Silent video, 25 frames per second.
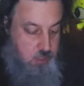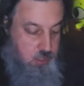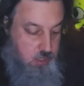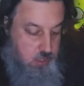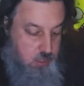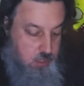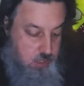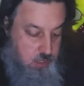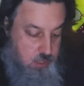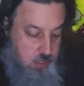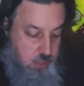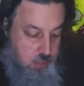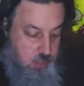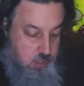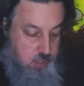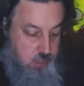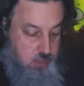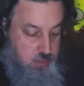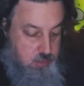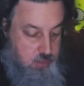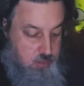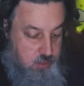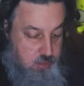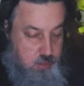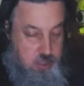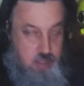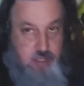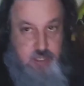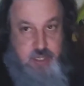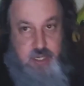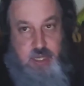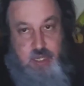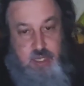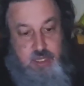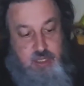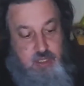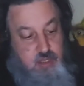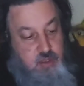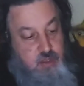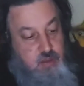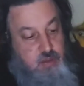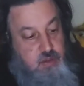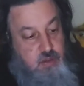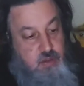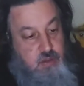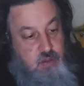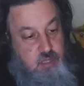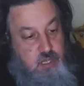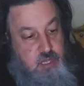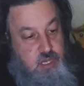So let's get
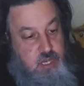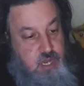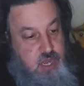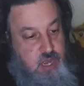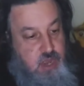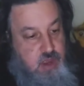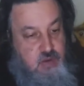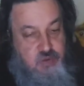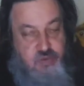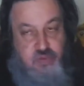to the